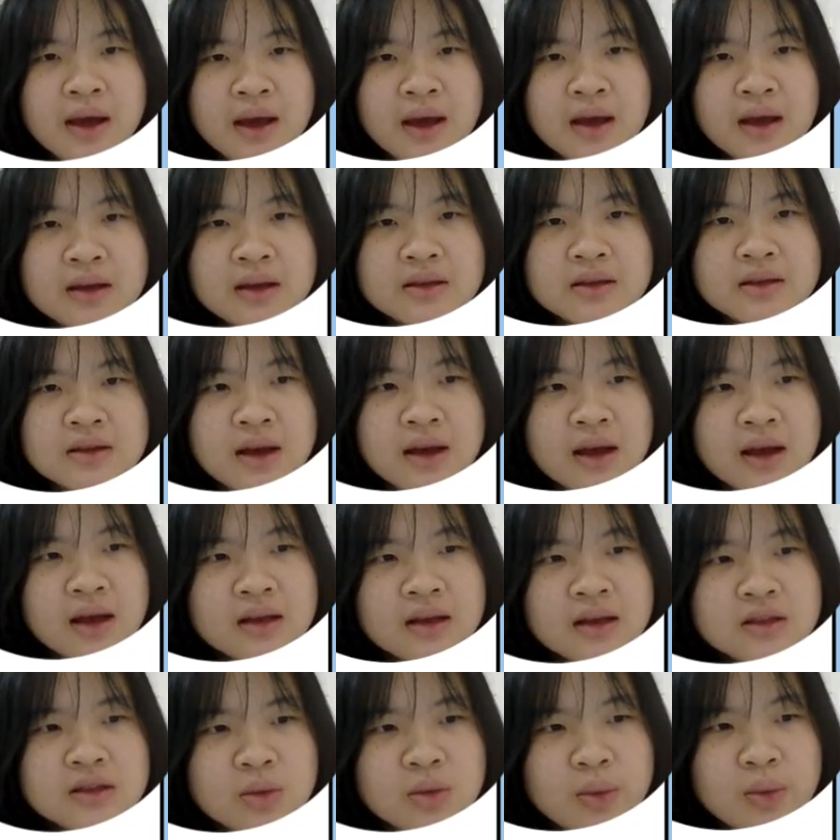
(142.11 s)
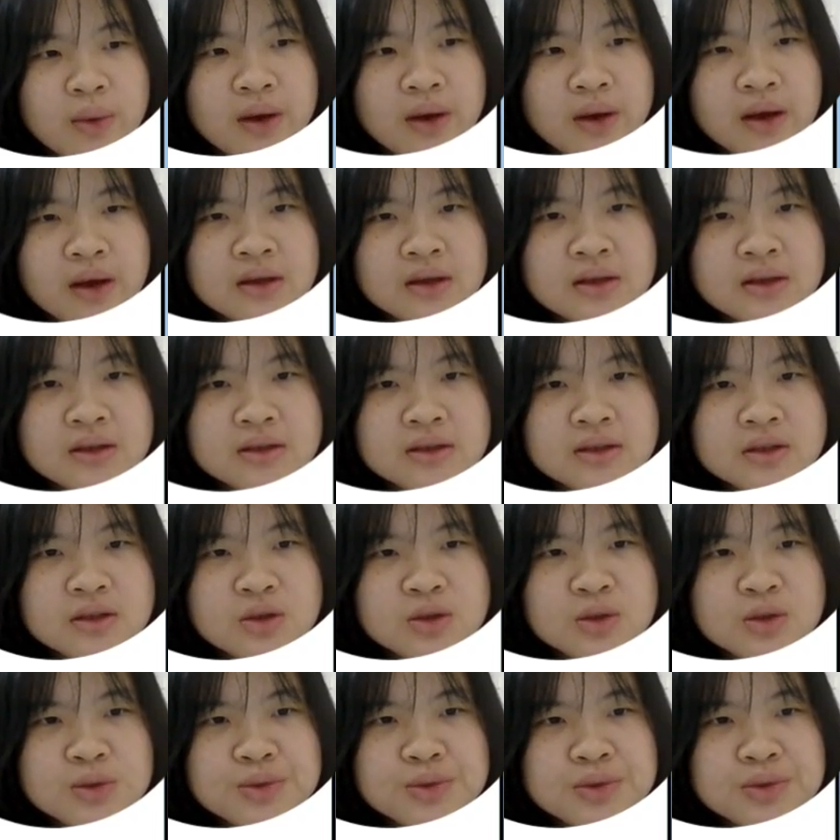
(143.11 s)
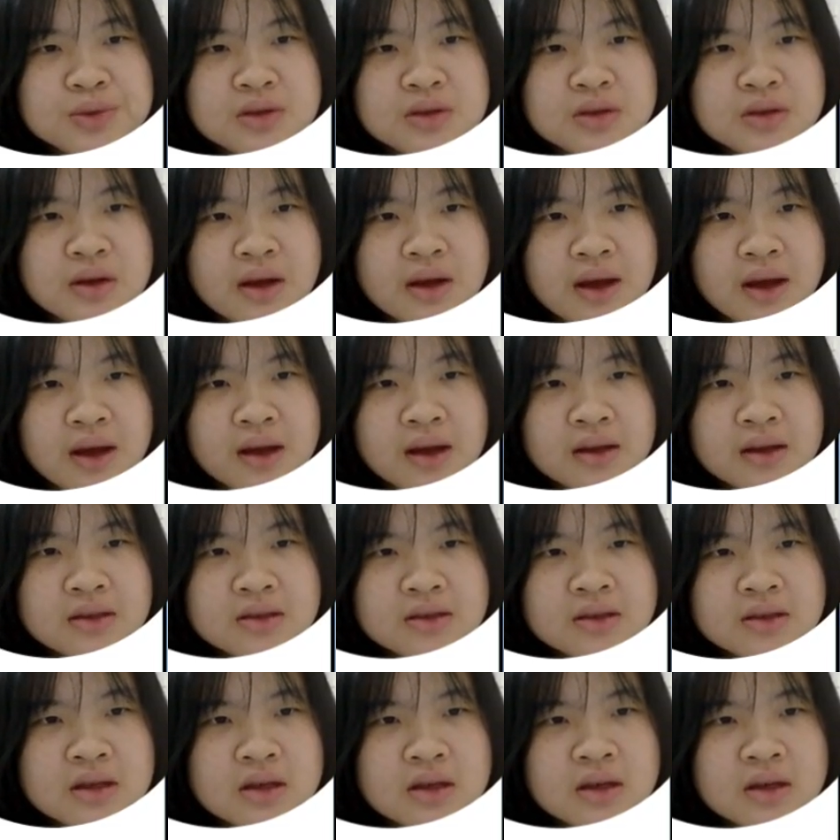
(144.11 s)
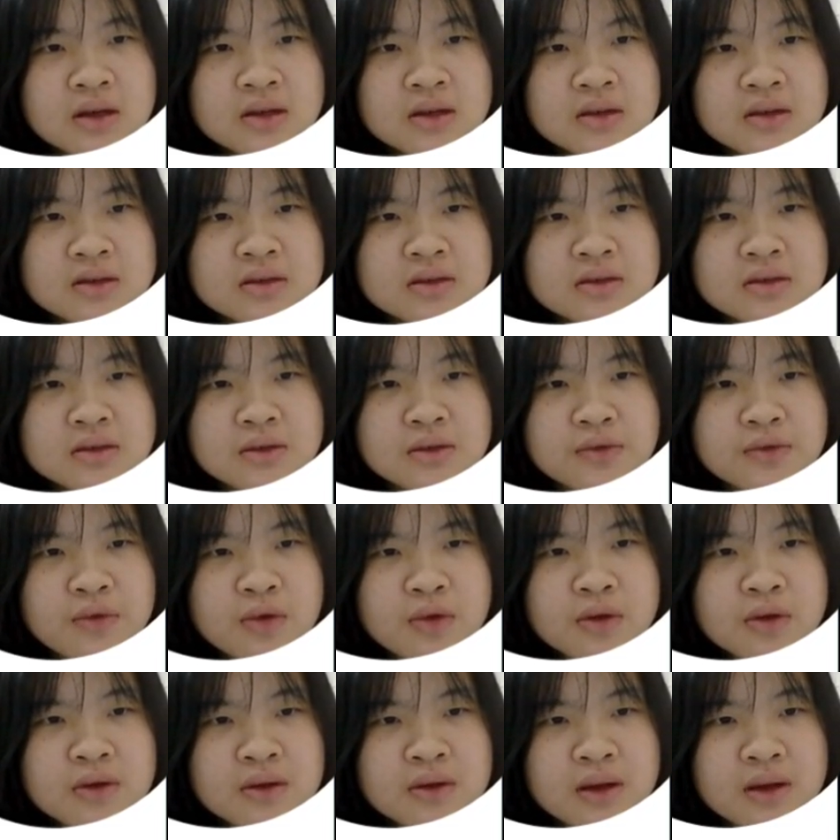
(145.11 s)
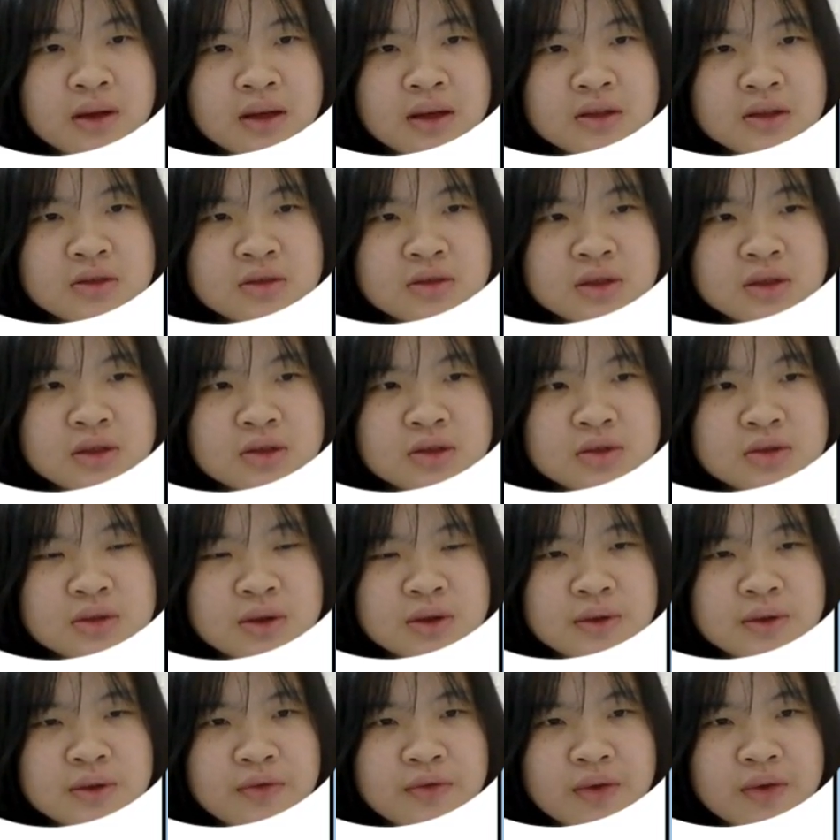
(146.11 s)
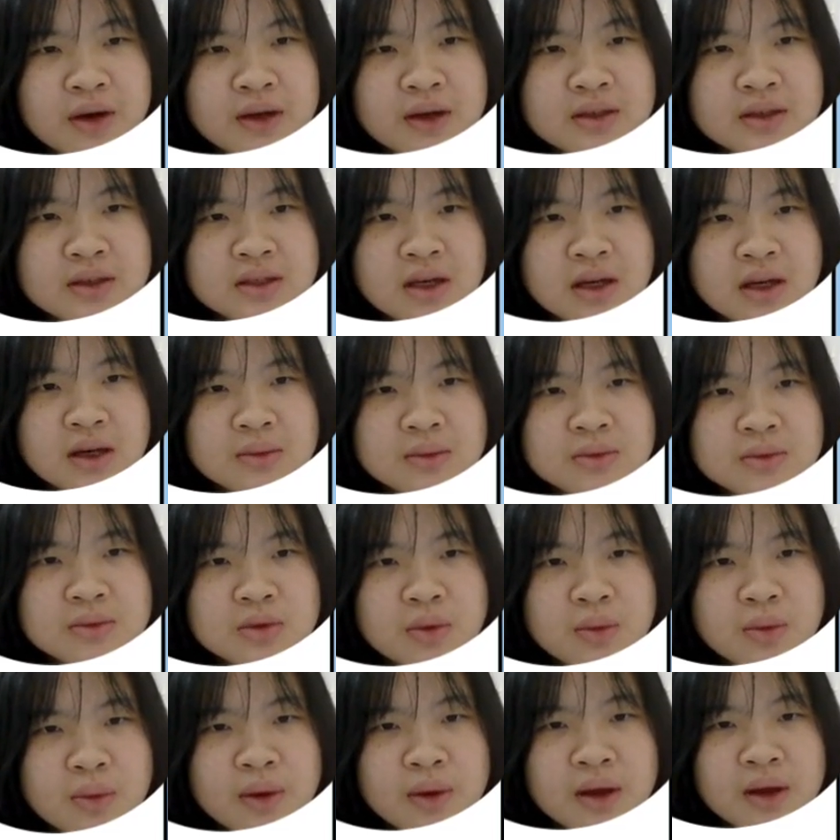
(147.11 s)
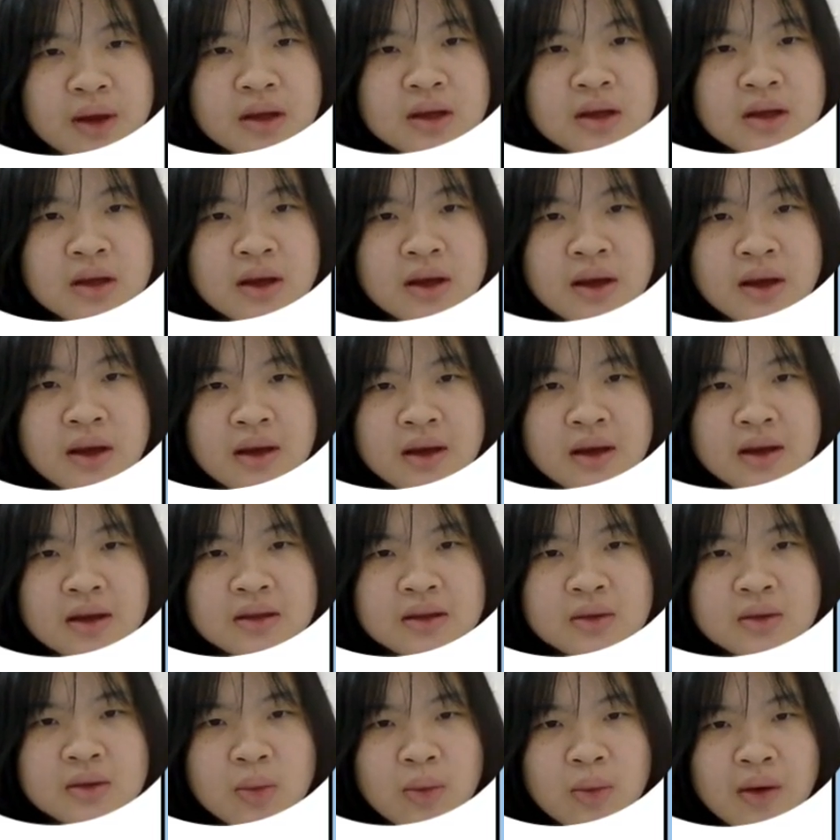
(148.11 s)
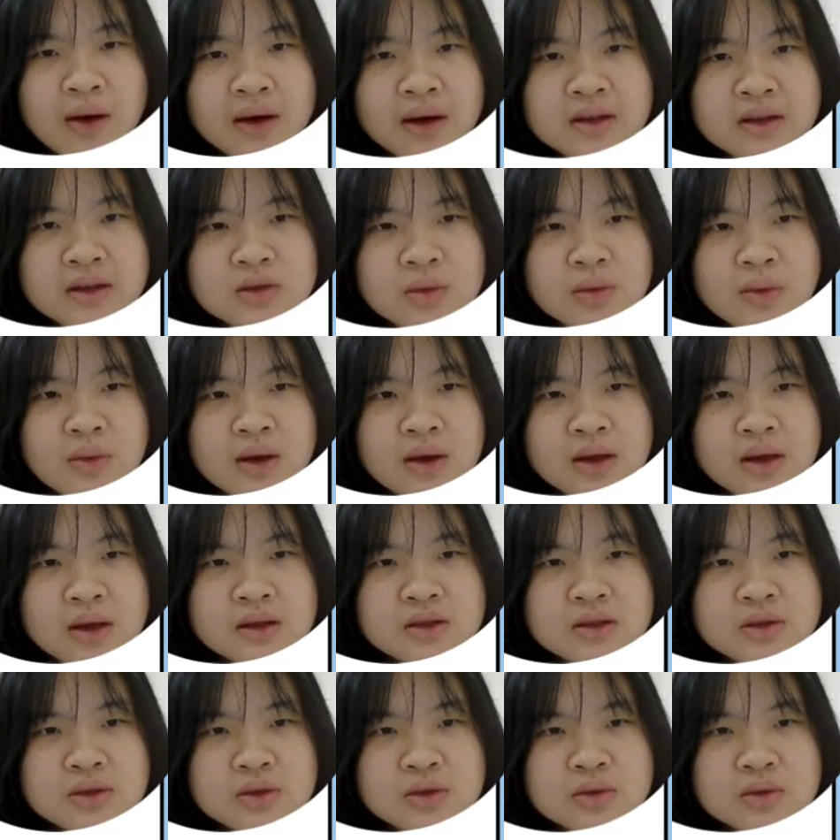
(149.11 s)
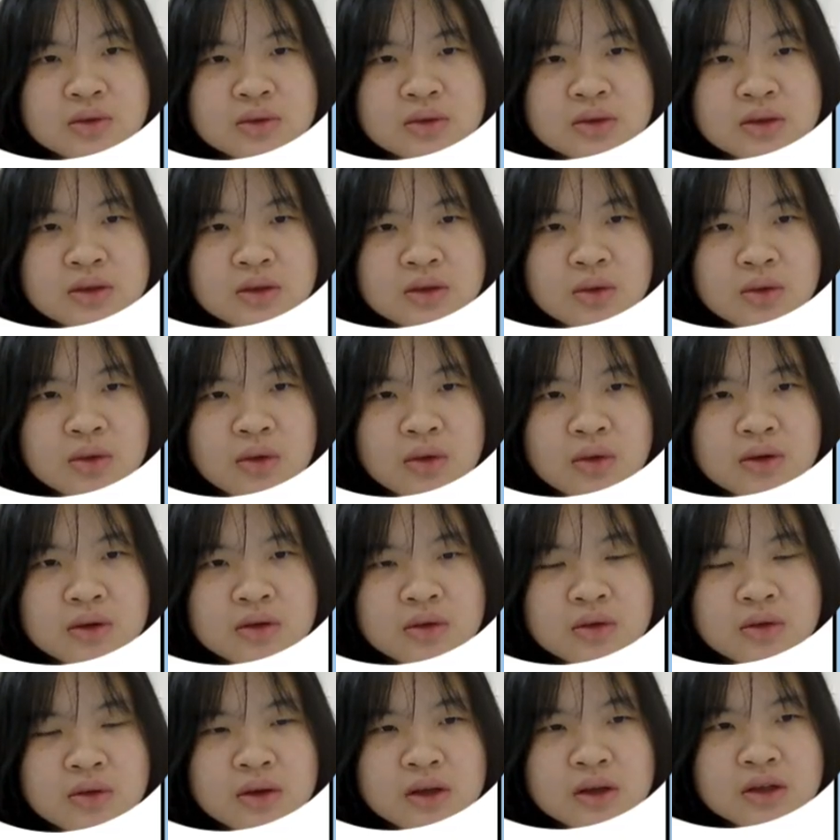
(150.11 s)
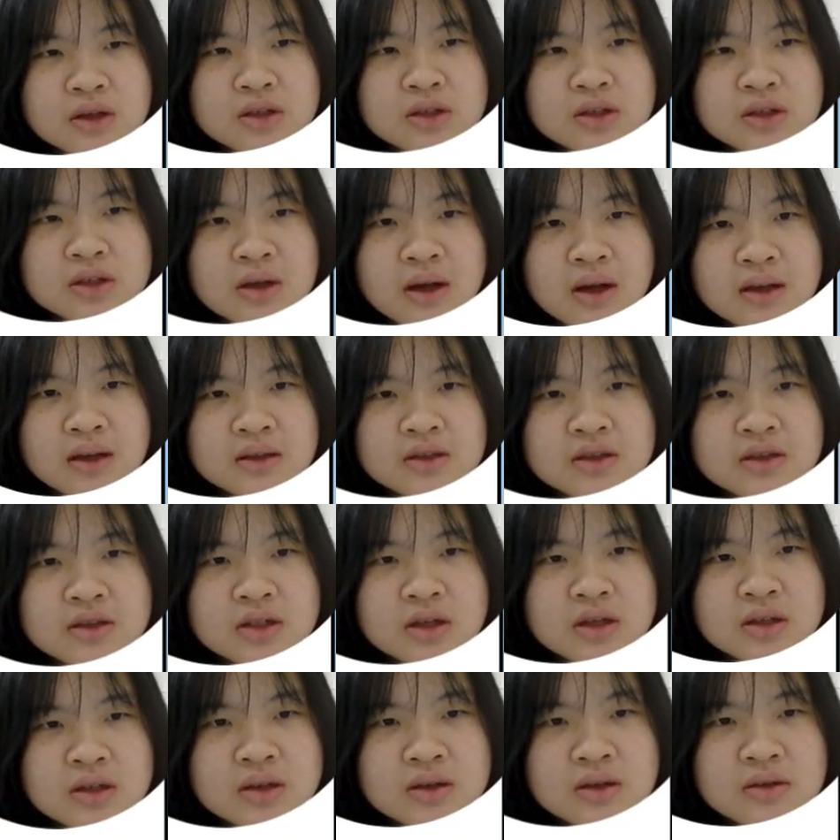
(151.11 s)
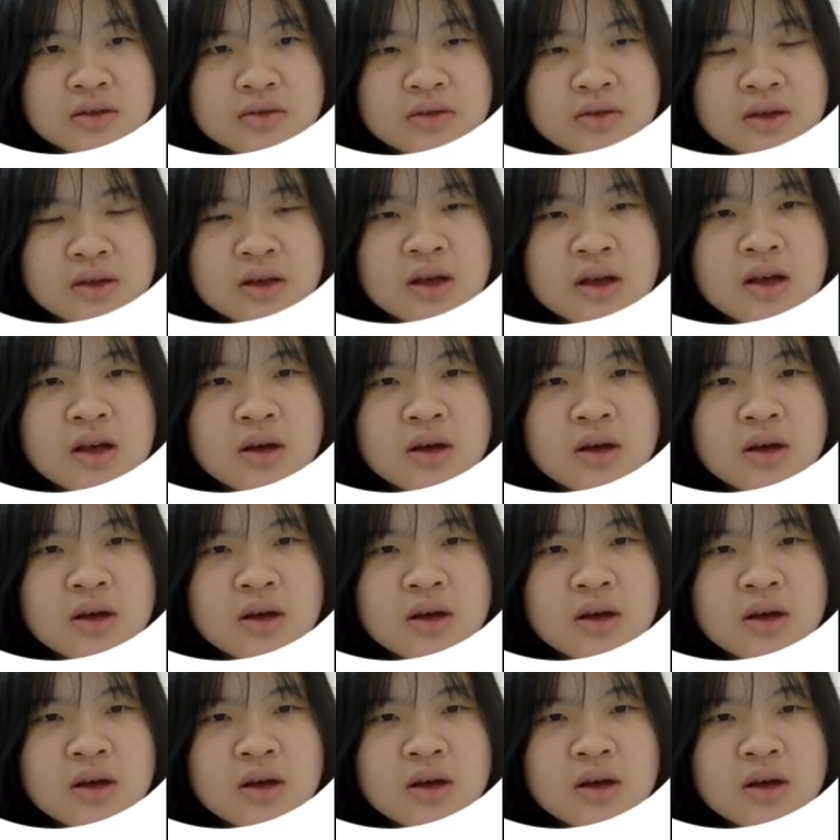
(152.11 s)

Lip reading: and the X square is used the X 49335 times square and the Y square is used the organ donation like the January